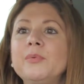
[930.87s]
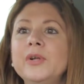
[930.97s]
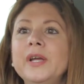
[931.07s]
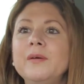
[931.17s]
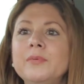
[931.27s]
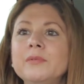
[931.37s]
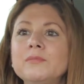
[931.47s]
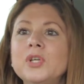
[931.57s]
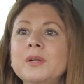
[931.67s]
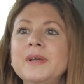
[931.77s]
Hurry up.
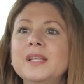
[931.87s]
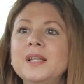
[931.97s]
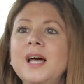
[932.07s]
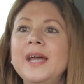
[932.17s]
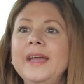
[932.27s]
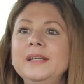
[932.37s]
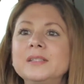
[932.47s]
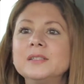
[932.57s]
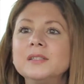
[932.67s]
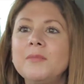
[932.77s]
I'm trying to make the light.
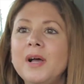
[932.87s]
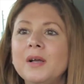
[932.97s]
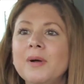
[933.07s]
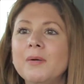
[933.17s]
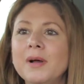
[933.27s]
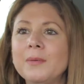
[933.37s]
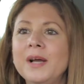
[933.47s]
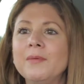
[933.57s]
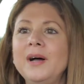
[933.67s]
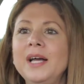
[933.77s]
Come